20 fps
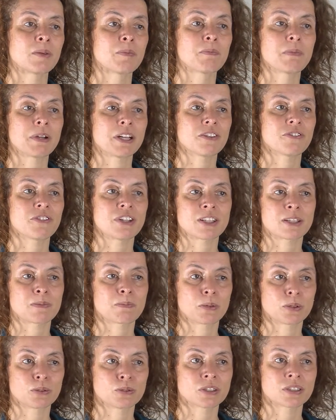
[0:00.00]
benefits
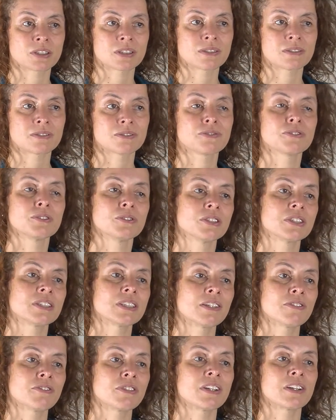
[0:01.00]
both food
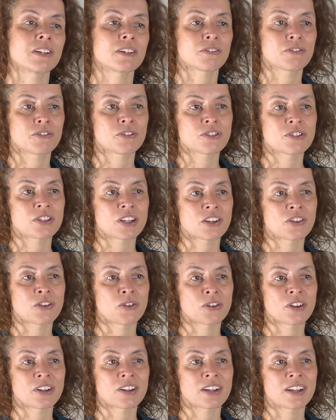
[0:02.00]
safety and food
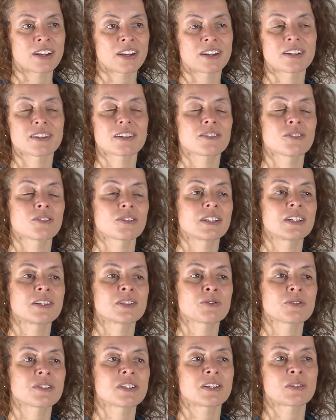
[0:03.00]
security and does not lead
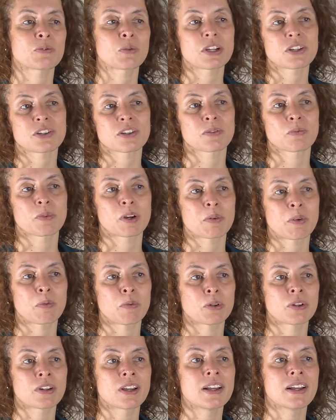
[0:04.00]
to a situation where we
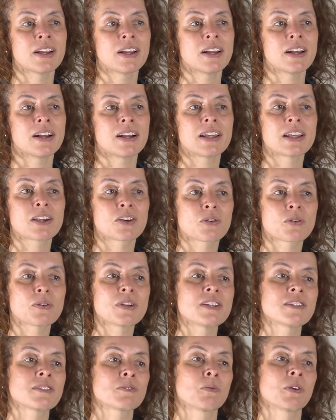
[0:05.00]
would
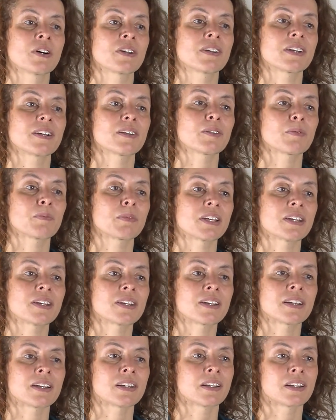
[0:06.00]
increase one
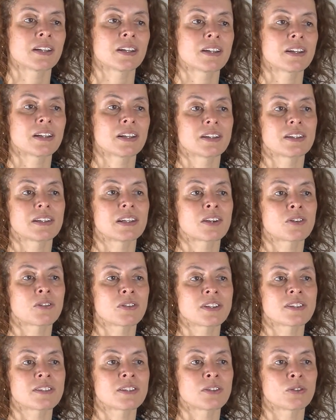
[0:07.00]
aspect and
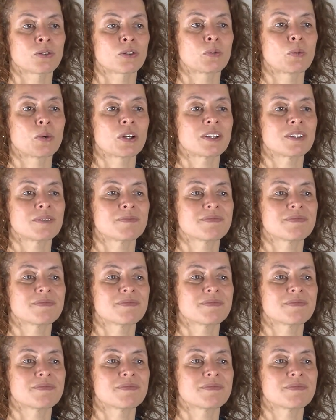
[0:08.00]
decrease the other one.